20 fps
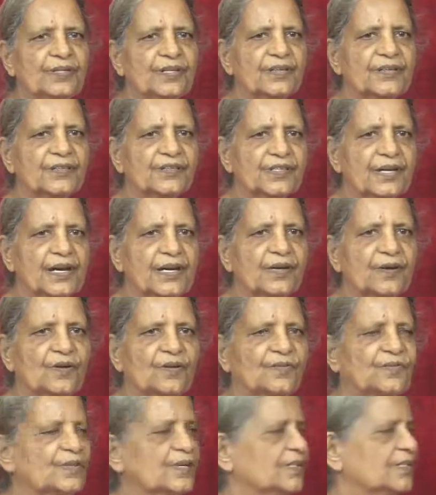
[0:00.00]
the stand
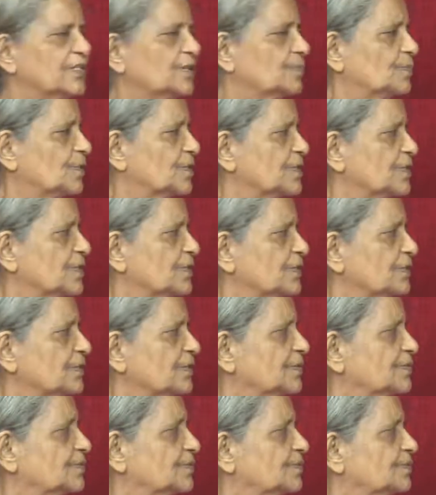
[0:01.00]
of the other person,
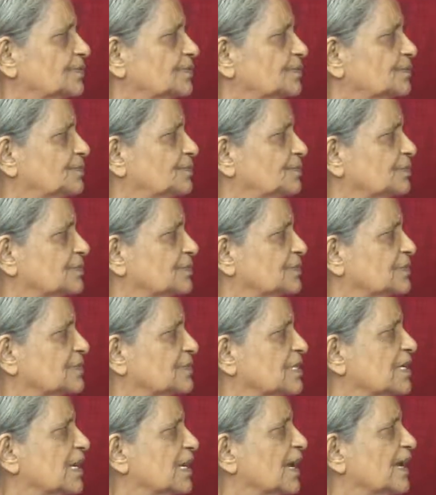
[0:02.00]

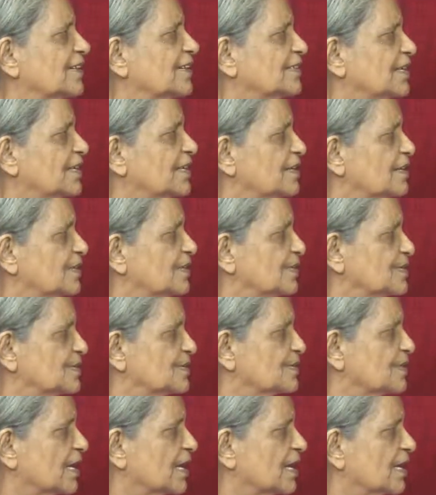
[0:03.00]
and then
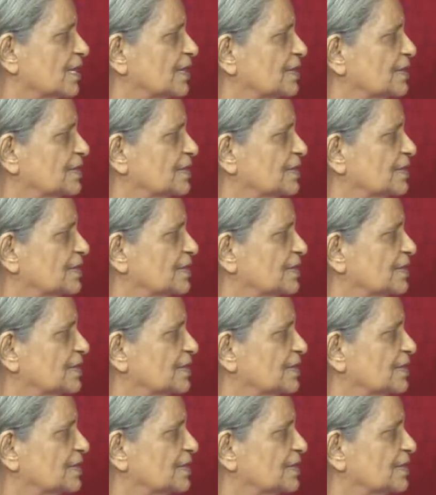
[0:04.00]
reconcile.